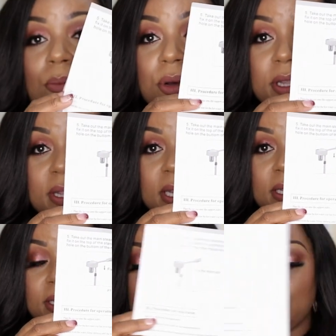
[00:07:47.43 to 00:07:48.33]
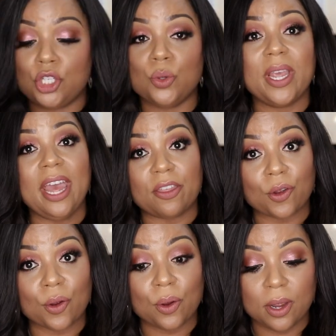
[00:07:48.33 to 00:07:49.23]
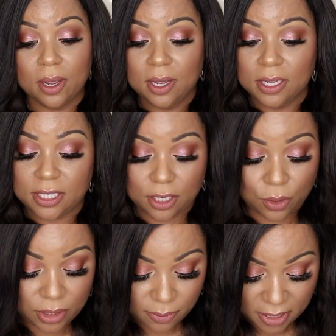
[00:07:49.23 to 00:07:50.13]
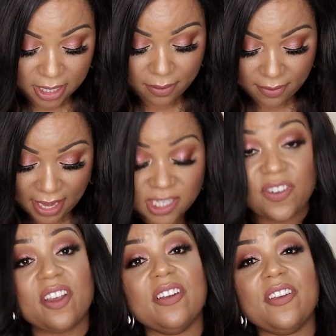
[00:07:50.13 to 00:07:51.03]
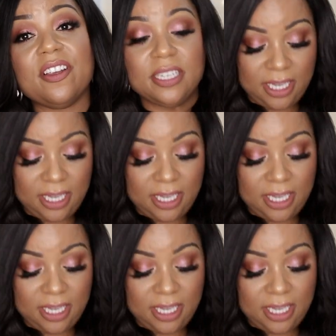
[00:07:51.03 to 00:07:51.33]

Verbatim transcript: put this together. So to me, that's very, very